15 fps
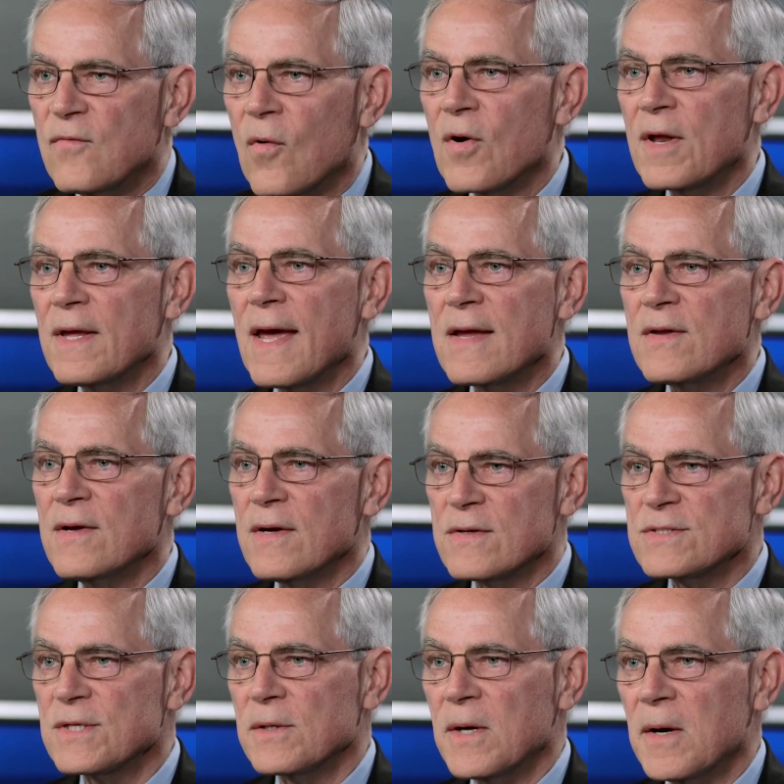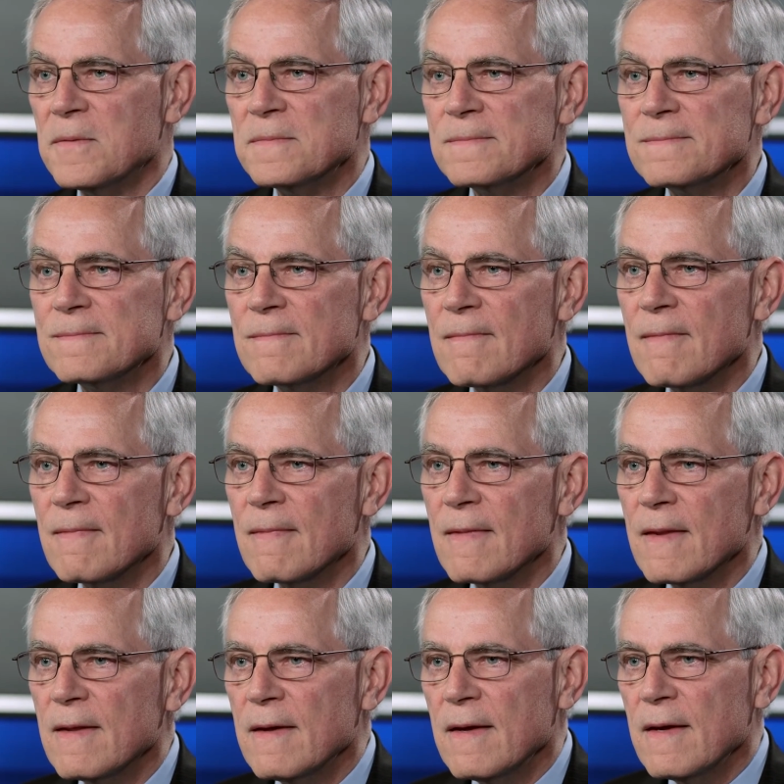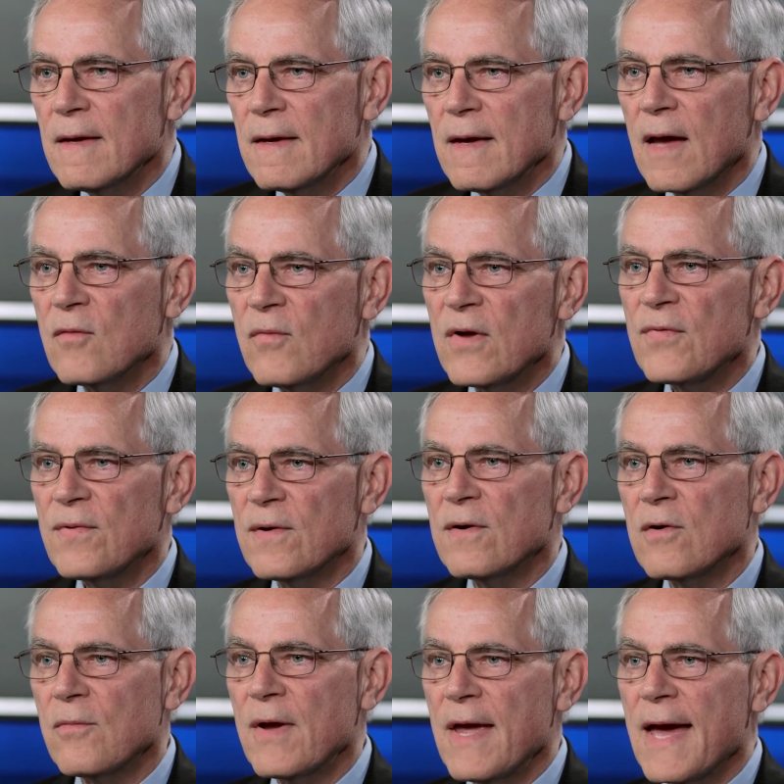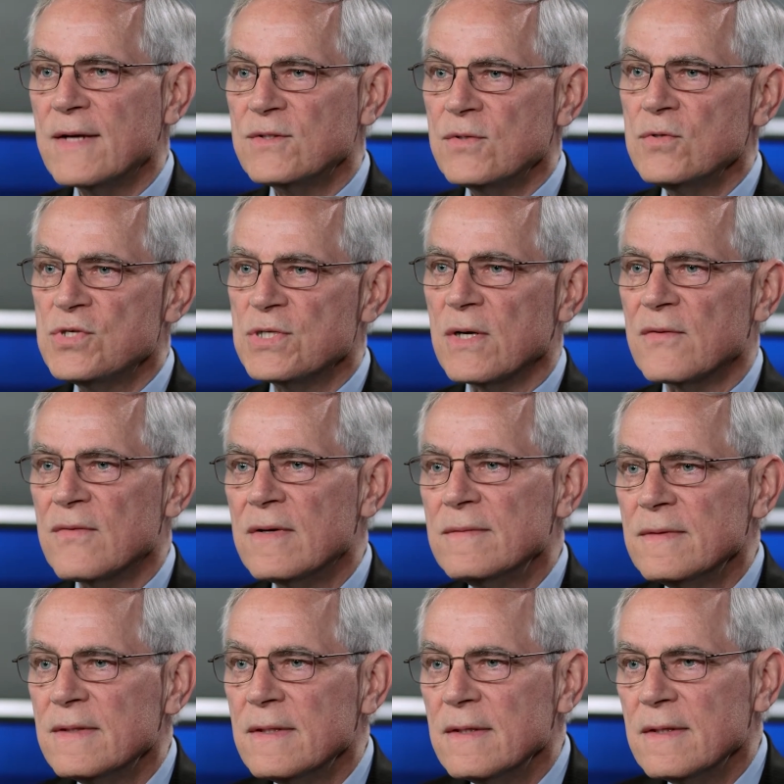48 years ago. And with her, we had 2 children,